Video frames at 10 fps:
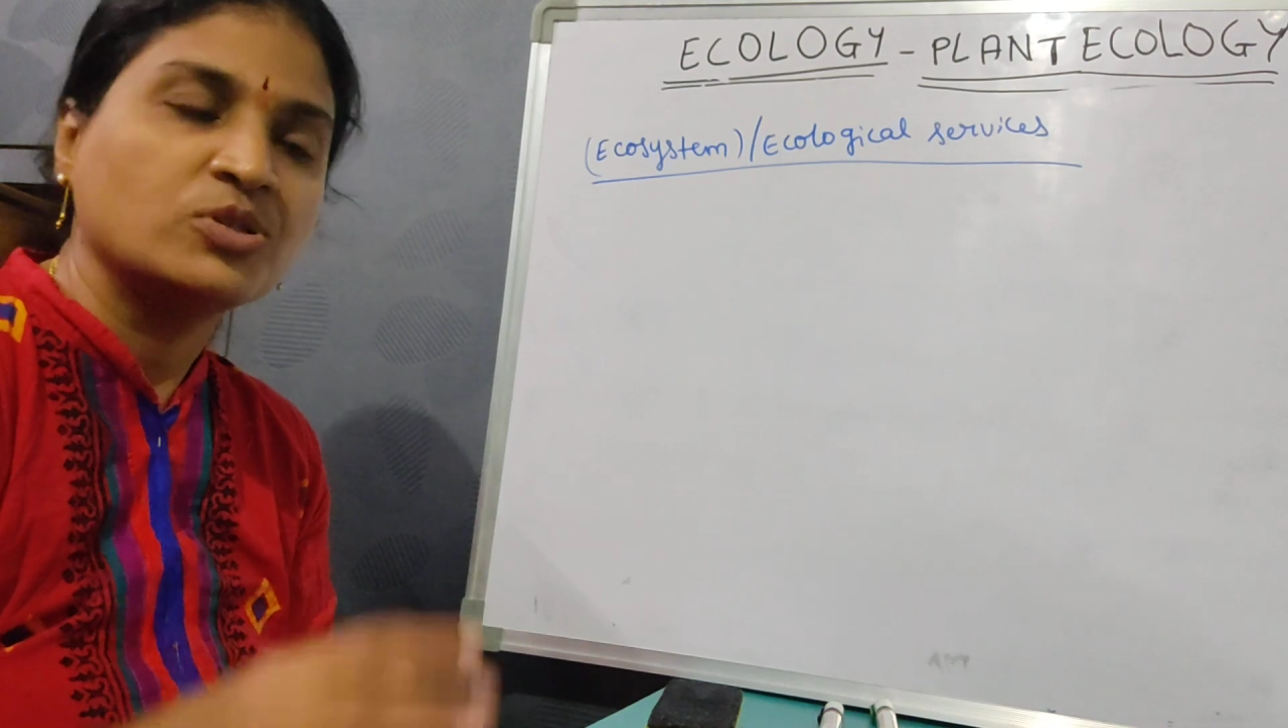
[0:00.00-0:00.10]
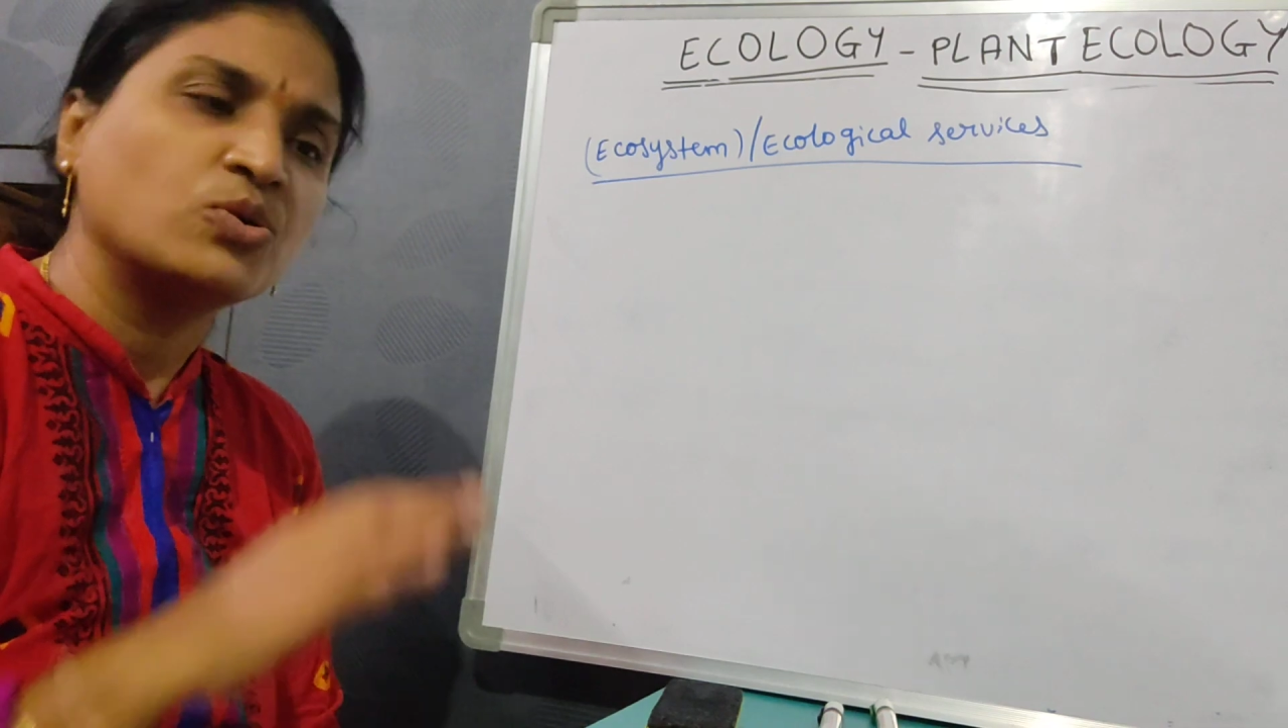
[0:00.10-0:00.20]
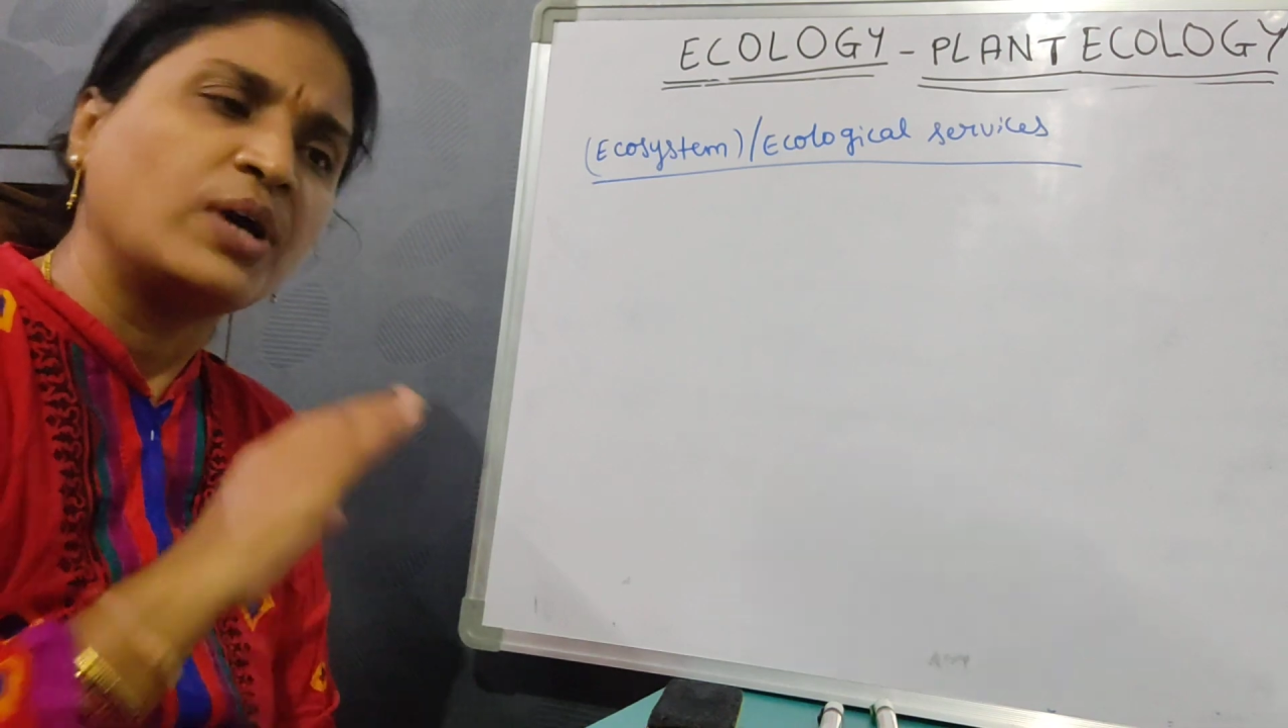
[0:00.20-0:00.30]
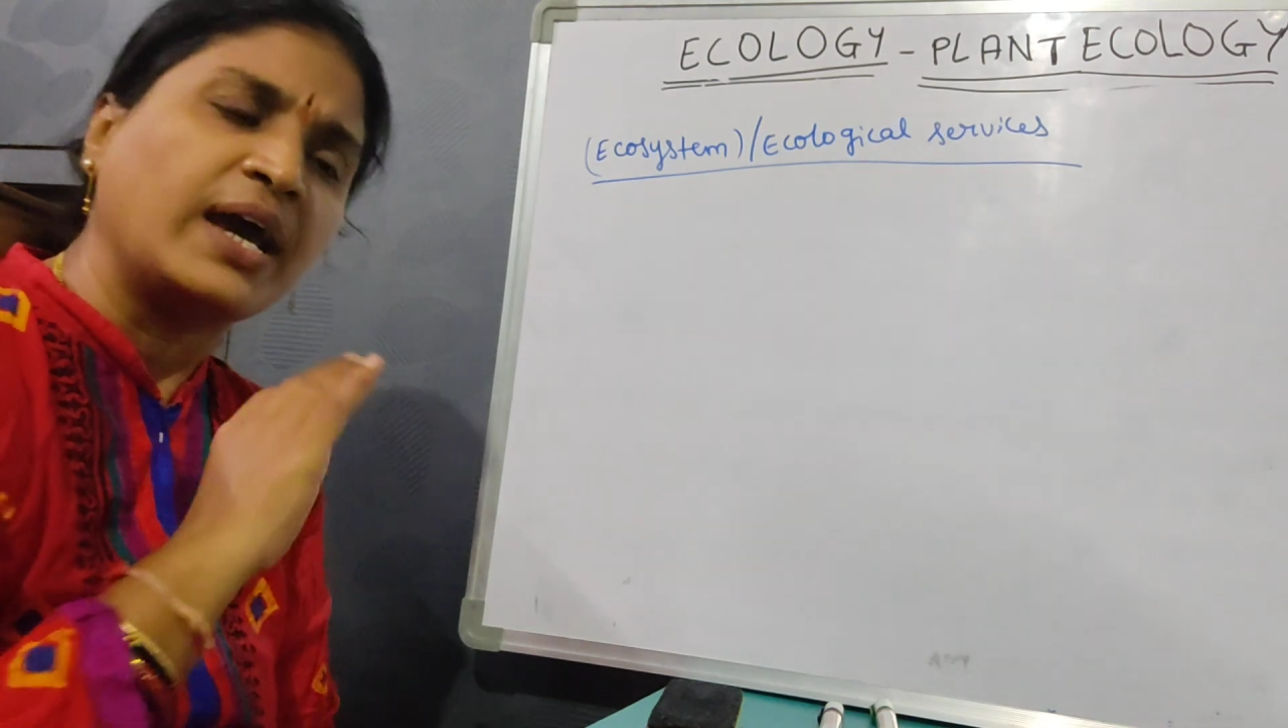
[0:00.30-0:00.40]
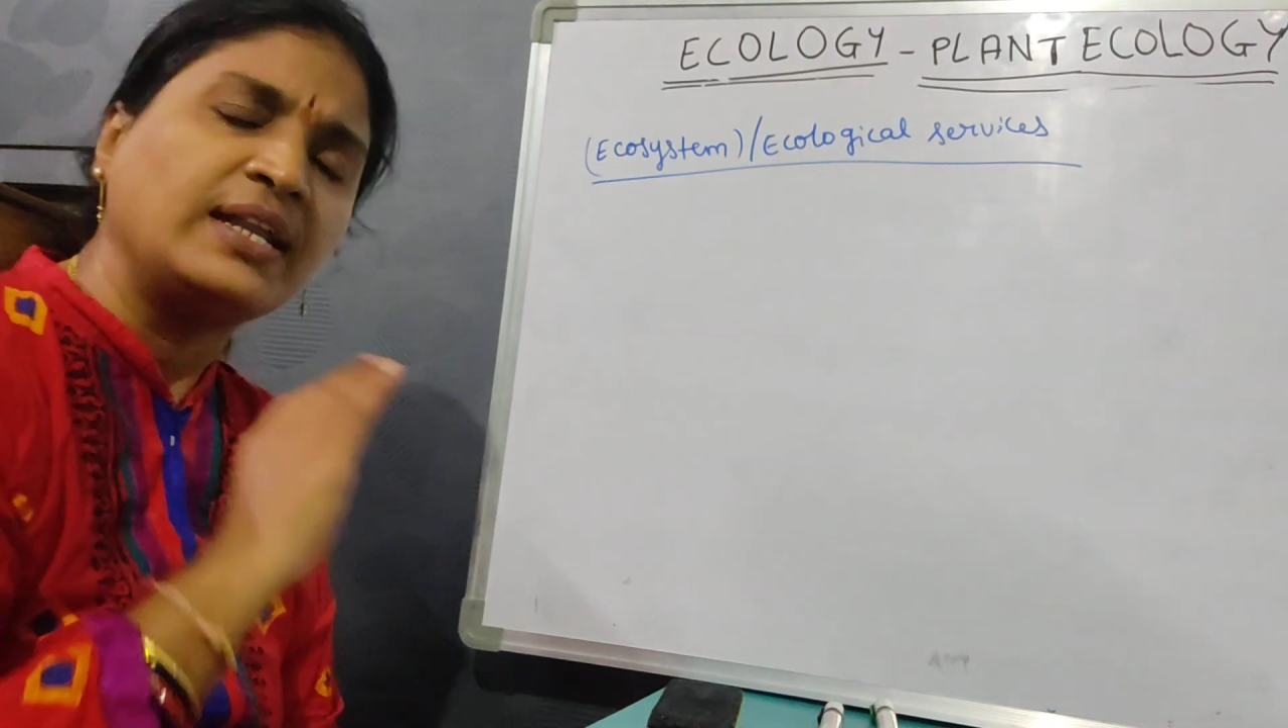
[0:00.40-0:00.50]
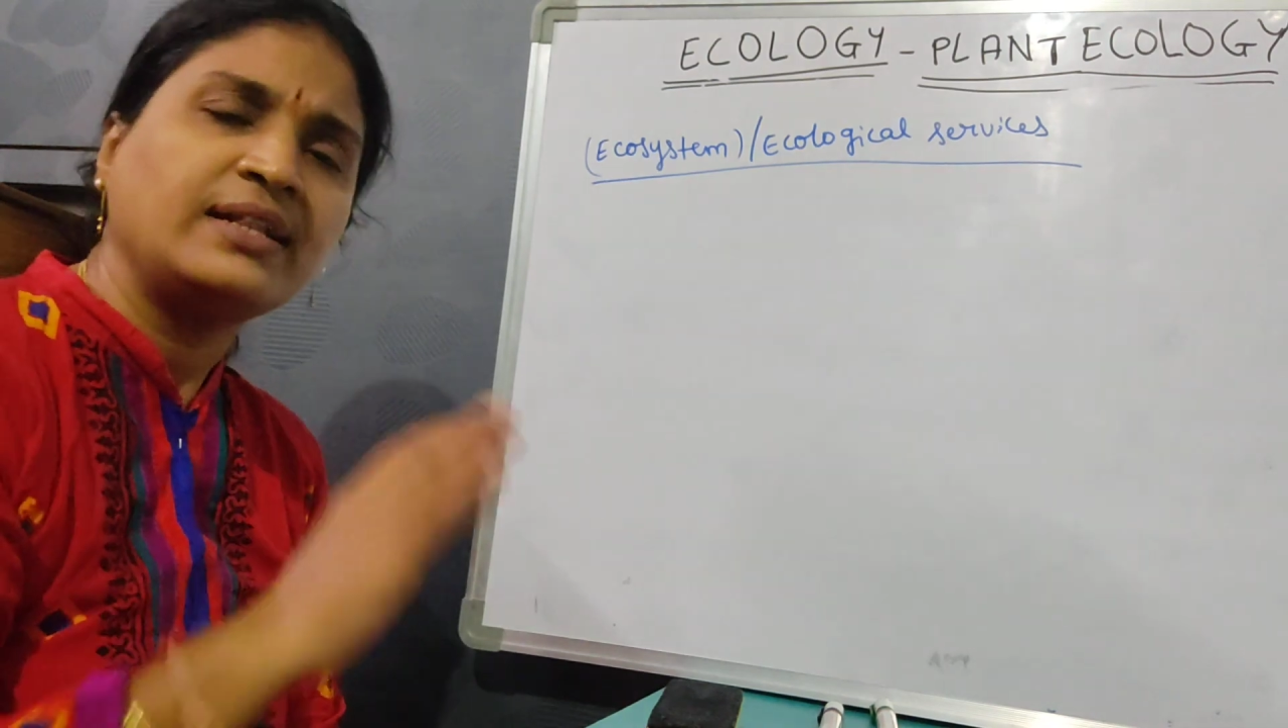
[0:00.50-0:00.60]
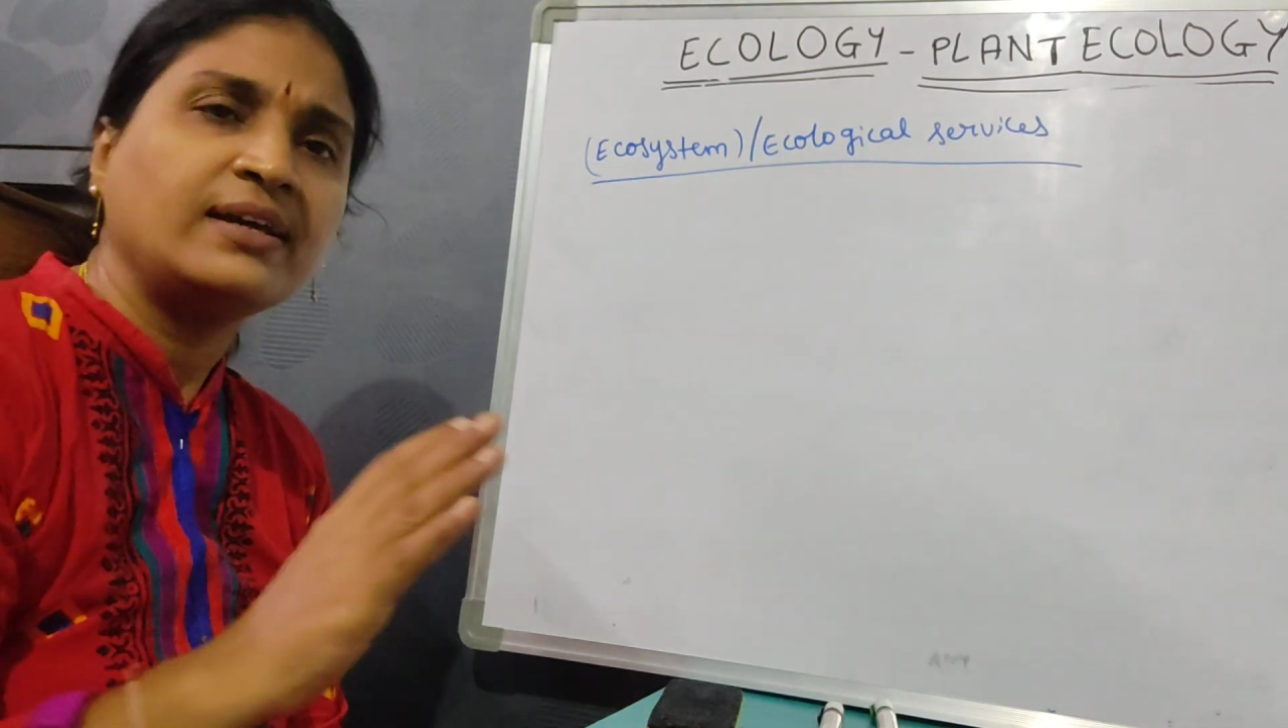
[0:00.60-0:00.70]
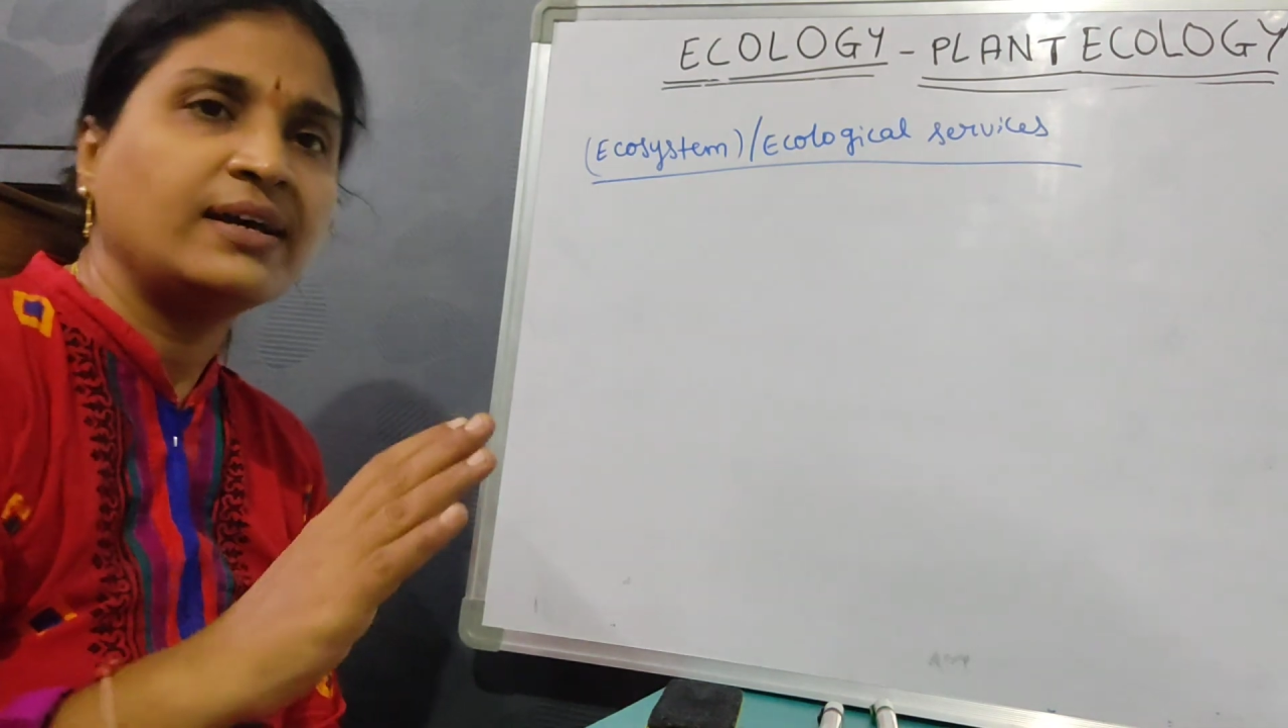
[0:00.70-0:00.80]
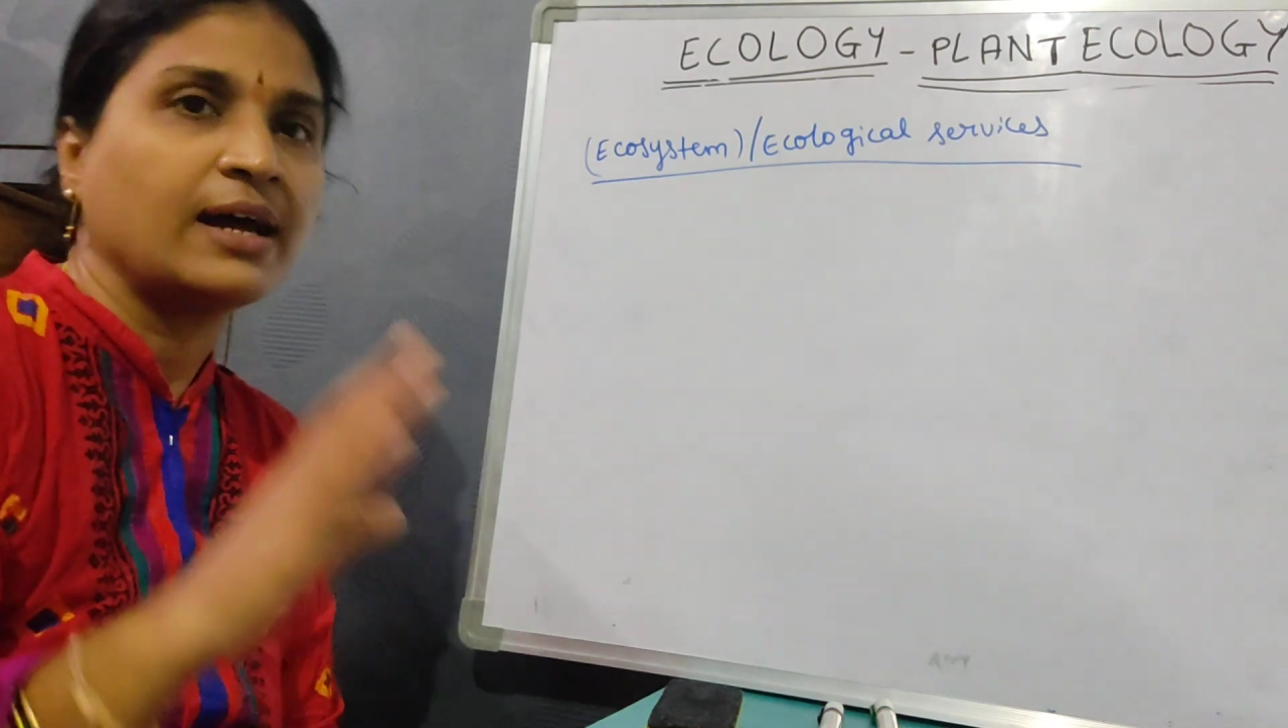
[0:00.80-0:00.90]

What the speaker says: So anything